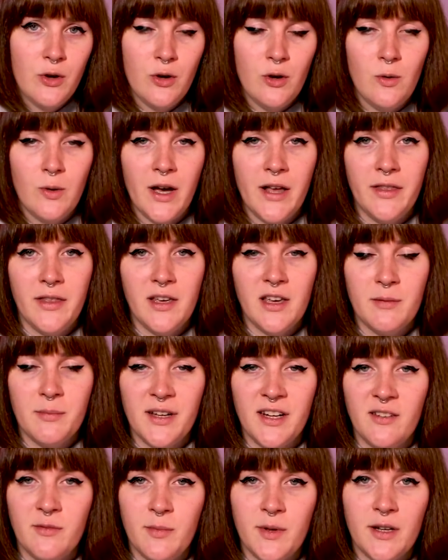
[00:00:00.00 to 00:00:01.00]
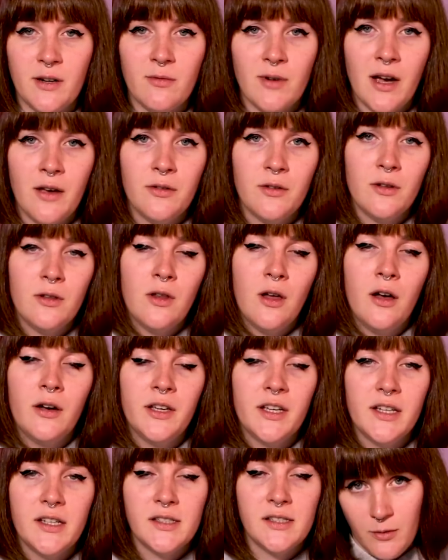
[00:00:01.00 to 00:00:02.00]
who I think might have been around the
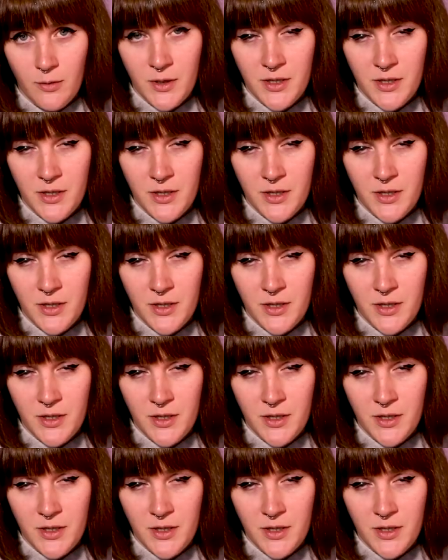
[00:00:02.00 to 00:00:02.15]
longest,